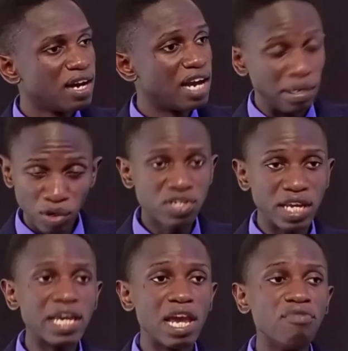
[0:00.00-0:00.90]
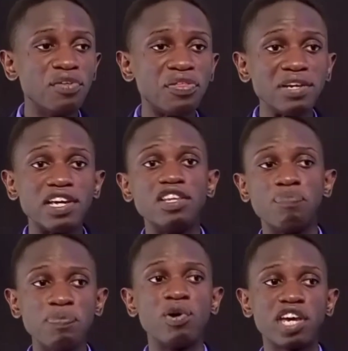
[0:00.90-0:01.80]
And I'm not saying everything that
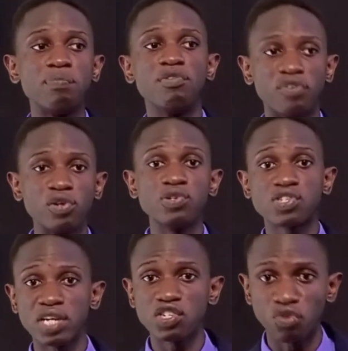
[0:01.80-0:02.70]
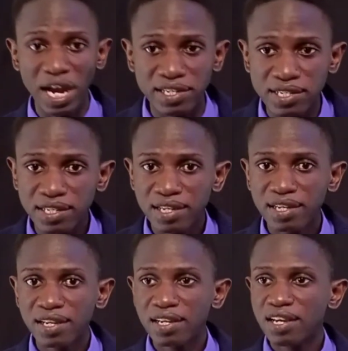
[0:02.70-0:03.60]
the people came before you say is right.
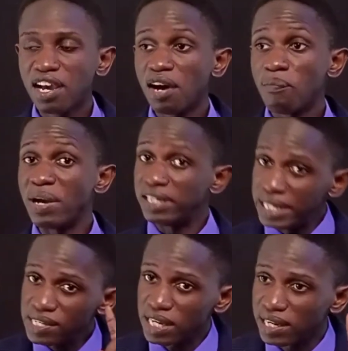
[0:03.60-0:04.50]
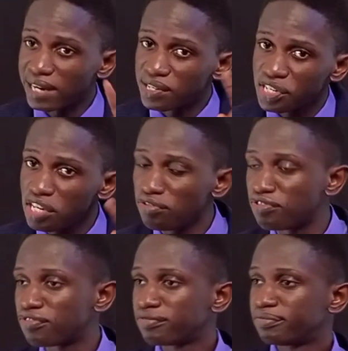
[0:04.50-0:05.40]
But listen and sieve.